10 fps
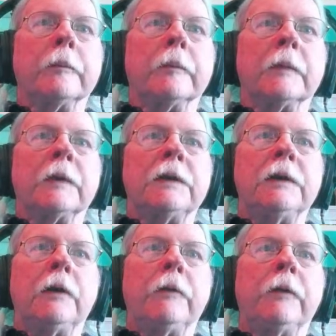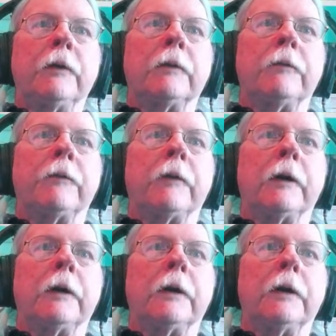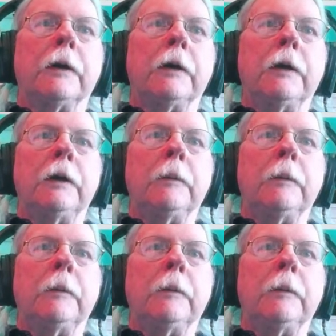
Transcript: See, you're looking fine.